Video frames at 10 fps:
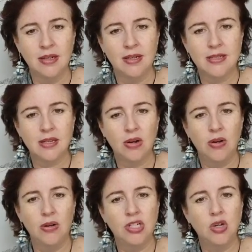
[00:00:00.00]
So
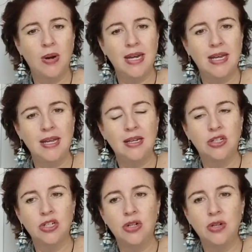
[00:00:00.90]
do I need
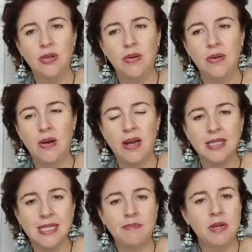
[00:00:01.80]
to uh,
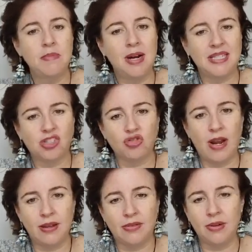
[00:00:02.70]
summon my
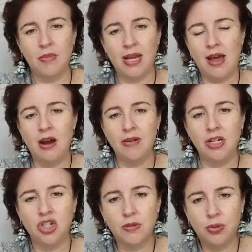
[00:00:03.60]
strength and my
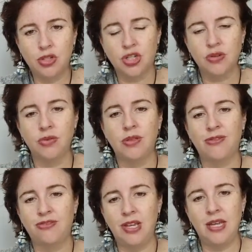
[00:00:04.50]
courage to push through the
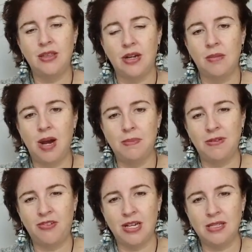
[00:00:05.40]
fear that I might be
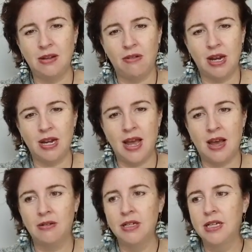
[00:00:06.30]
facing right now?